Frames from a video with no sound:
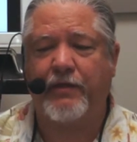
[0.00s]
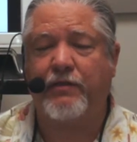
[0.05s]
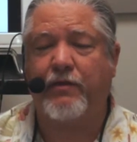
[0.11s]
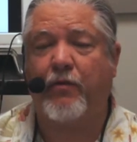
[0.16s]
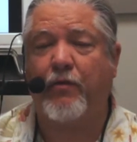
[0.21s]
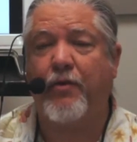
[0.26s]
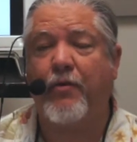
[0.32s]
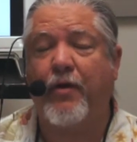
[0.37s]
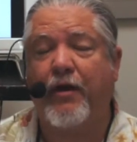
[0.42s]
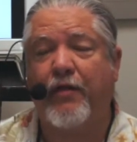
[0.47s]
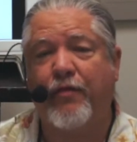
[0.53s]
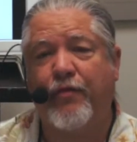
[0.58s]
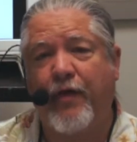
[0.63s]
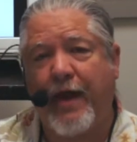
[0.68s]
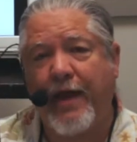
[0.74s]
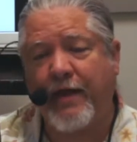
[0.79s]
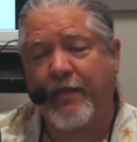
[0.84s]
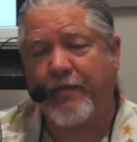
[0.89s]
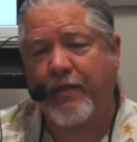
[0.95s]
So we want to
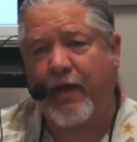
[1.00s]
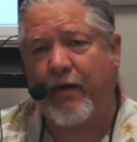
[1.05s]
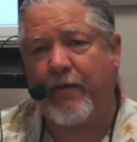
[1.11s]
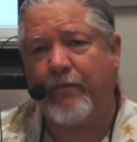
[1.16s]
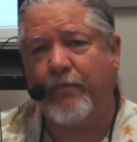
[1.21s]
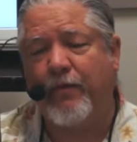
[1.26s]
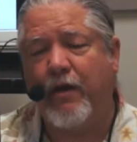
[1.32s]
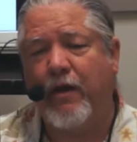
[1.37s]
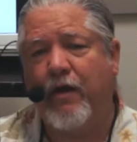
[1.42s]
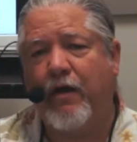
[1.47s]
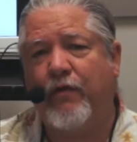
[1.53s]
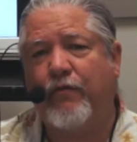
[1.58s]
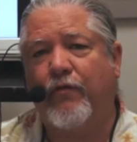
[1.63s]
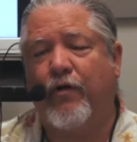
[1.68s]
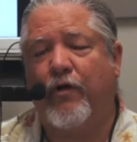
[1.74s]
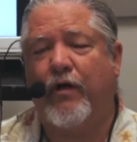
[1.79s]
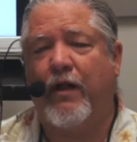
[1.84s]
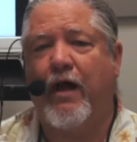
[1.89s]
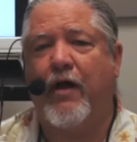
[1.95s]
thank them
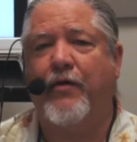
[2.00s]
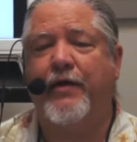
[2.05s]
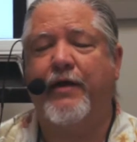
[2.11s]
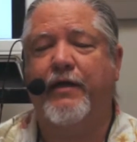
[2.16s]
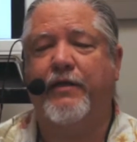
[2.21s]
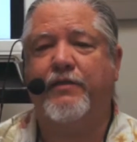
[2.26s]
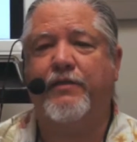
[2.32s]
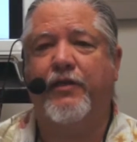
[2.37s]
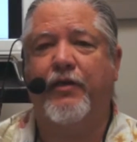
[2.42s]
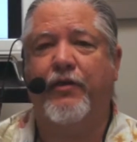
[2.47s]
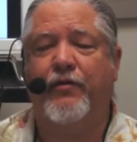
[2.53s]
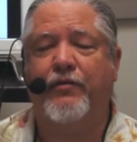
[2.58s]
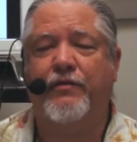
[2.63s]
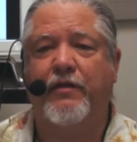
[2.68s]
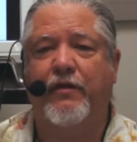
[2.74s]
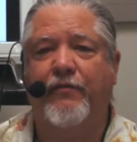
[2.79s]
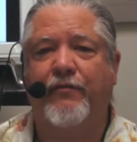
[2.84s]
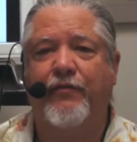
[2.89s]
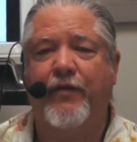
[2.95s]
for allowing us to
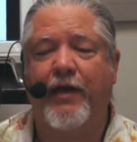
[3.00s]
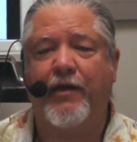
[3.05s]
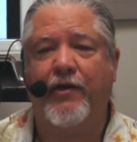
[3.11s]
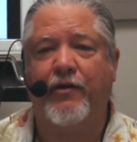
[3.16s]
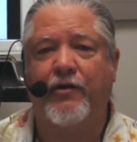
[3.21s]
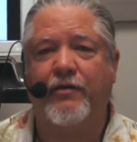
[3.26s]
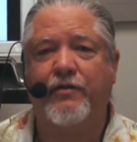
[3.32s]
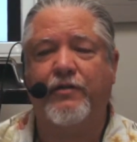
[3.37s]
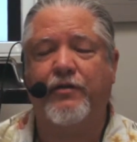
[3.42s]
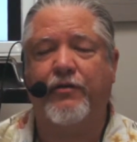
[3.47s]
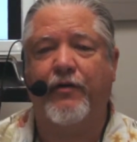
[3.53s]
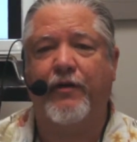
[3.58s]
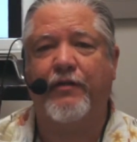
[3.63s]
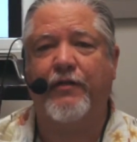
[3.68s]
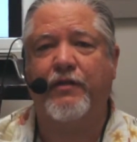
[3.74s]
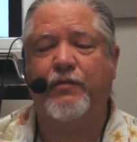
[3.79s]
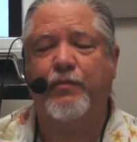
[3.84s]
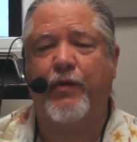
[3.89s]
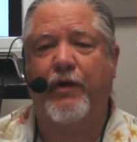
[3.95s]
use their figures during
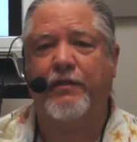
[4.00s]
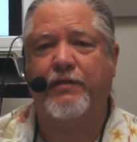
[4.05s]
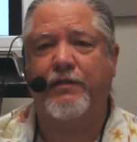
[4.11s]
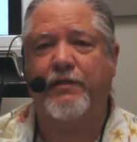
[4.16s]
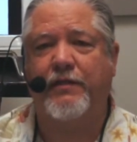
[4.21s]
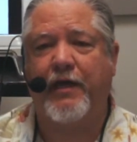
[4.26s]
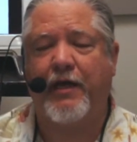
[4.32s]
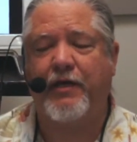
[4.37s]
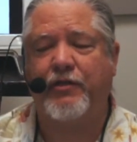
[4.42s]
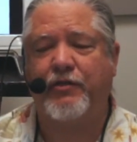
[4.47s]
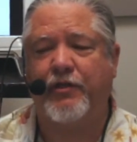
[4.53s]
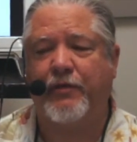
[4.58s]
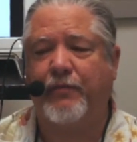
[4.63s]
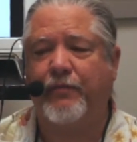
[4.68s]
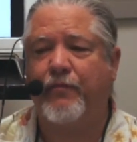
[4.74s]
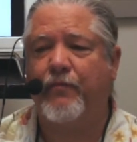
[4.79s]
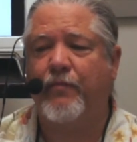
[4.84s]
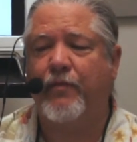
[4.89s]
this presentation.